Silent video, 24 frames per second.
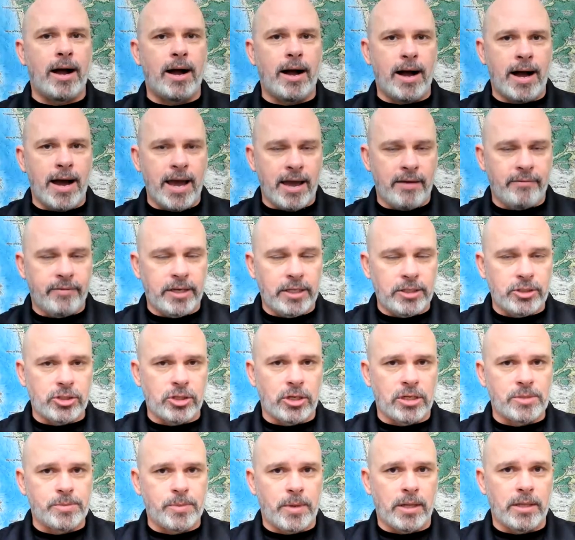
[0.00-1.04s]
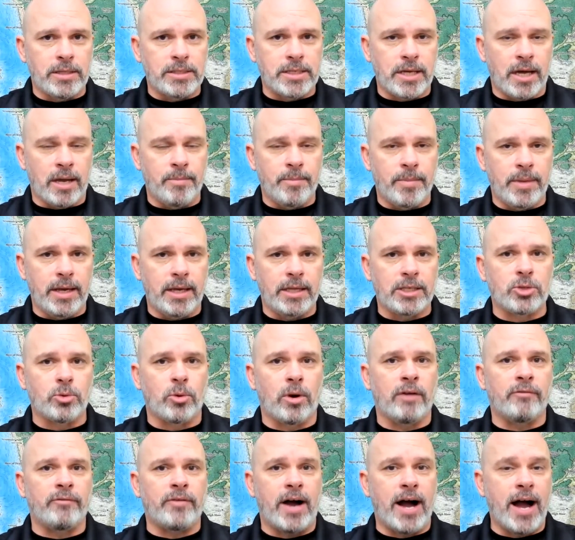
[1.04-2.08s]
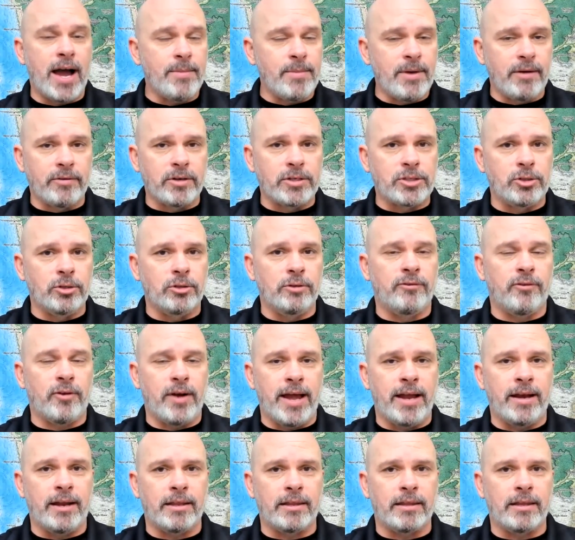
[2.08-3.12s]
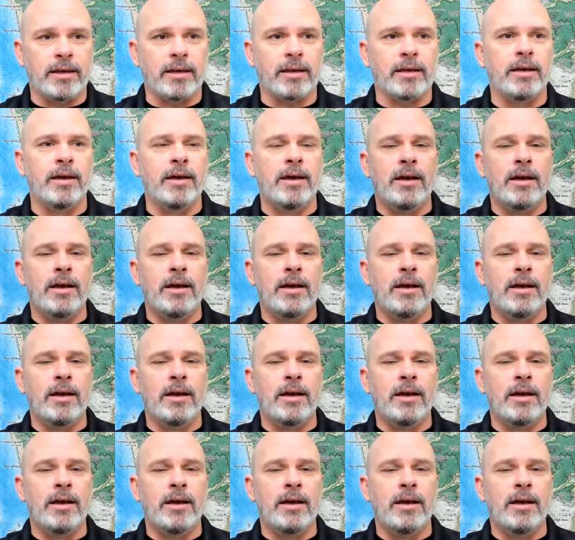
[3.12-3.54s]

I have an insurance policy on me to where if I'm ever sued for anything